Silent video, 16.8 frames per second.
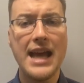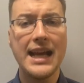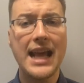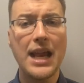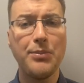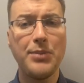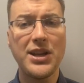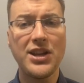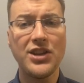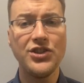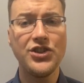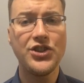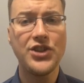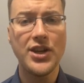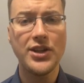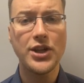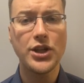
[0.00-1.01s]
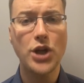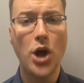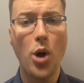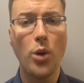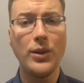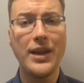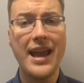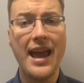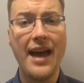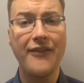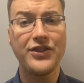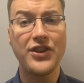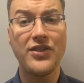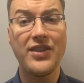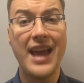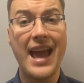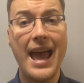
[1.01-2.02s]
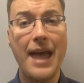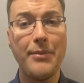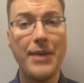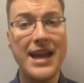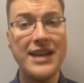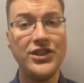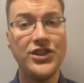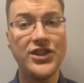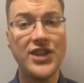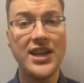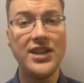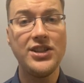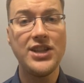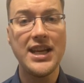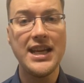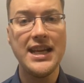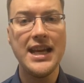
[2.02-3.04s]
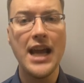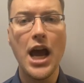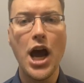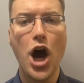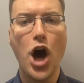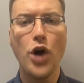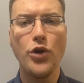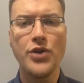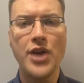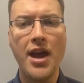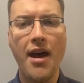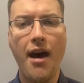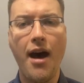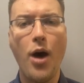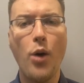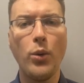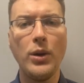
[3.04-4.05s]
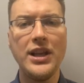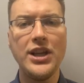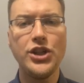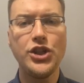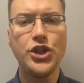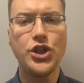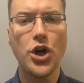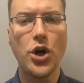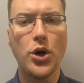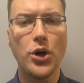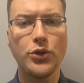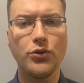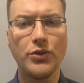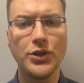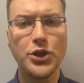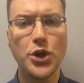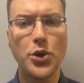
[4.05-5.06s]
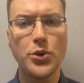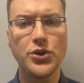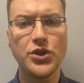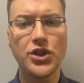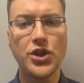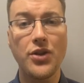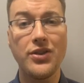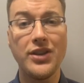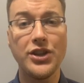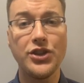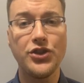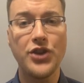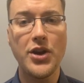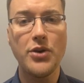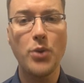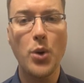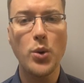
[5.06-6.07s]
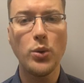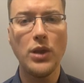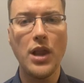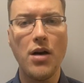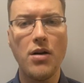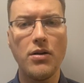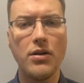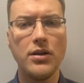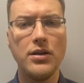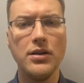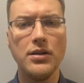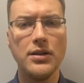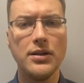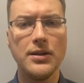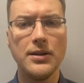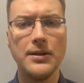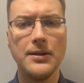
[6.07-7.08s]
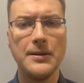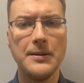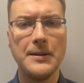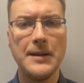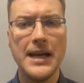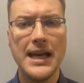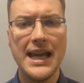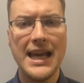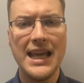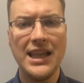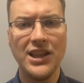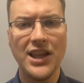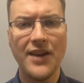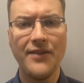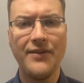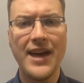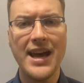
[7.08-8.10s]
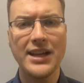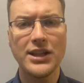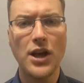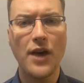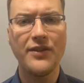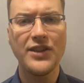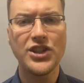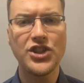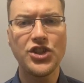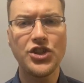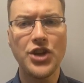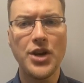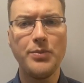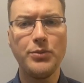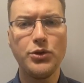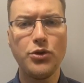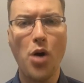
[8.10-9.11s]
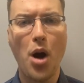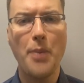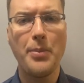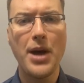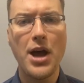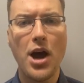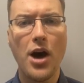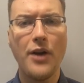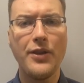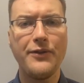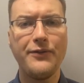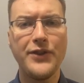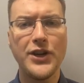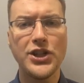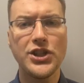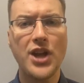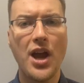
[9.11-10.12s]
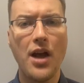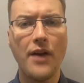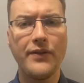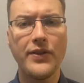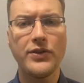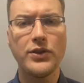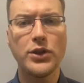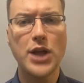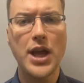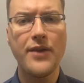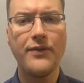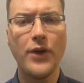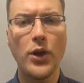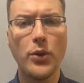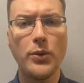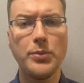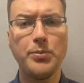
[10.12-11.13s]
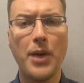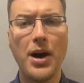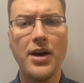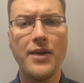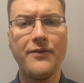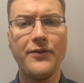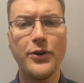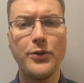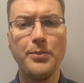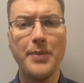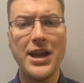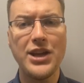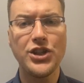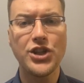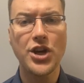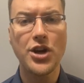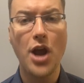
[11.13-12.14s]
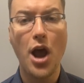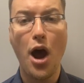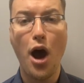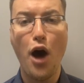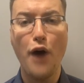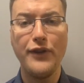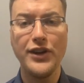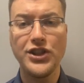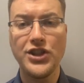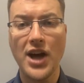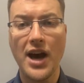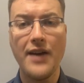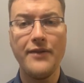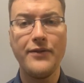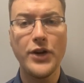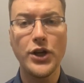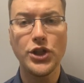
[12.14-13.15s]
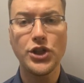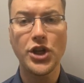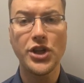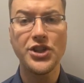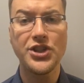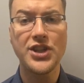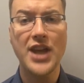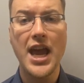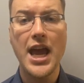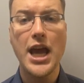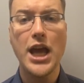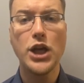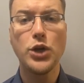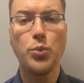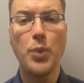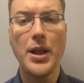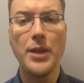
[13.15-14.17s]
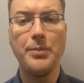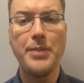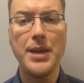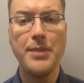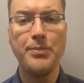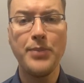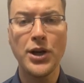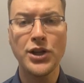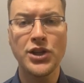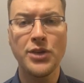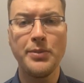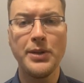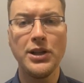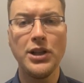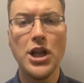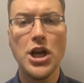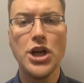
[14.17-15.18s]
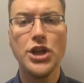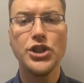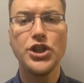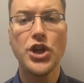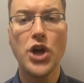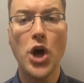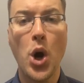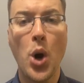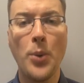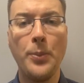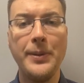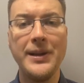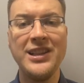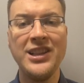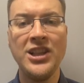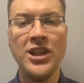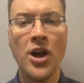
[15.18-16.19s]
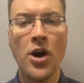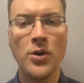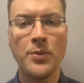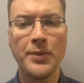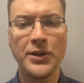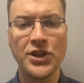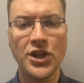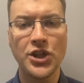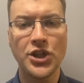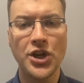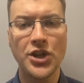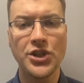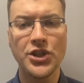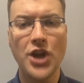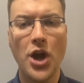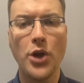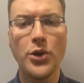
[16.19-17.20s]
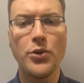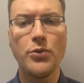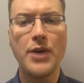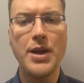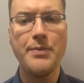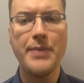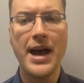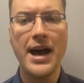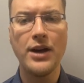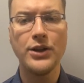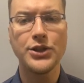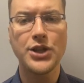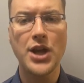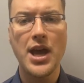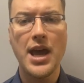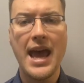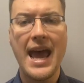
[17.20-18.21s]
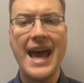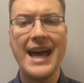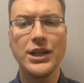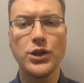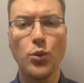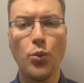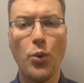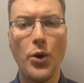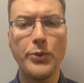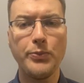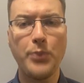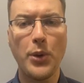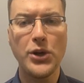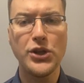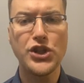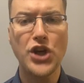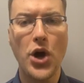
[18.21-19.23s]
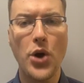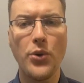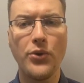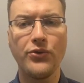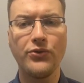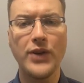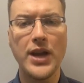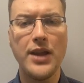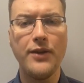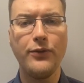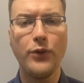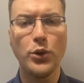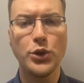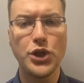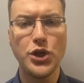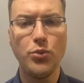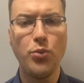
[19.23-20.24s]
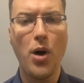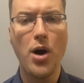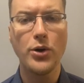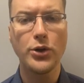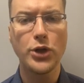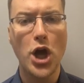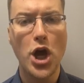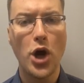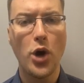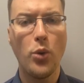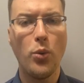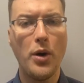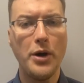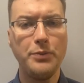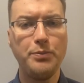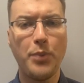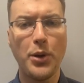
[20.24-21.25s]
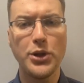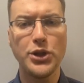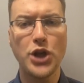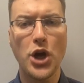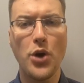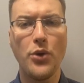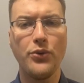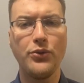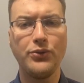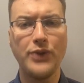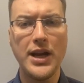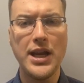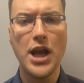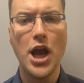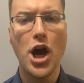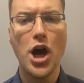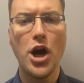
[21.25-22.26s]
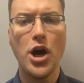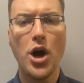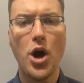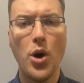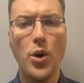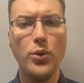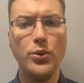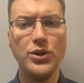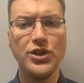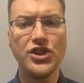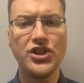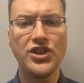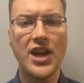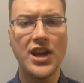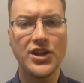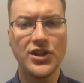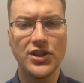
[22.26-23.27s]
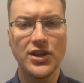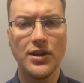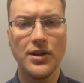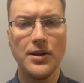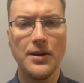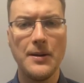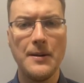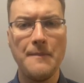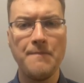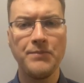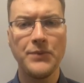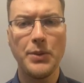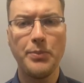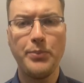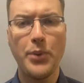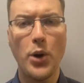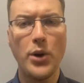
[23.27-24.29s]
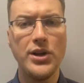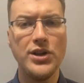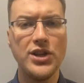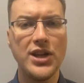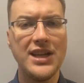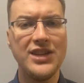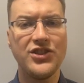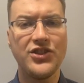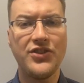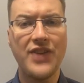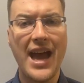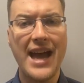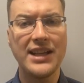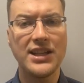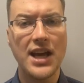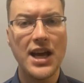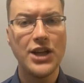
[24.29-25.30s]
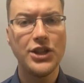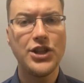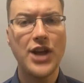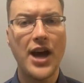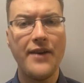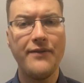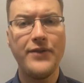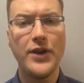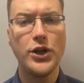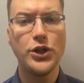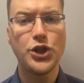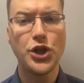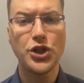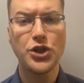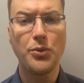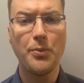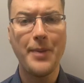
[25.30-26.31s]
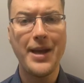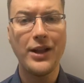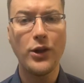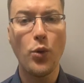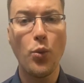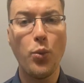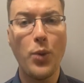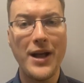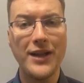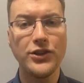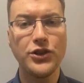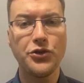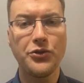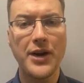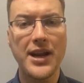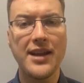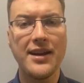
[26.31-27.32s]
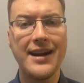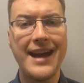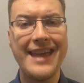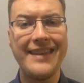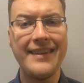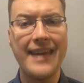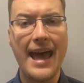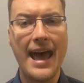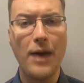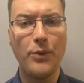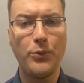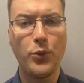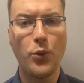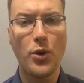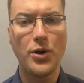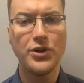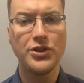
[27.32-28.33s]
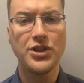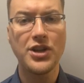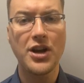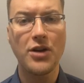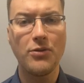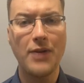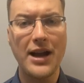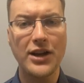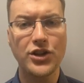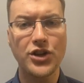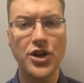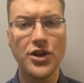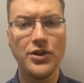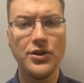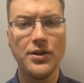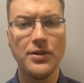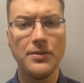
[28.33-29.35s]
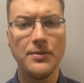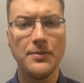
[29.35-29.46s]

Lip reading: can be considered only after the MACD on the hourly chart returns to the zero line. In the event of a steep drop on the first half of the day followed by formation of a divergence, it will be possible to open long positions on the rebound at 1.0341 or 1.0306. The point is that divergence may well trigger an upward correction.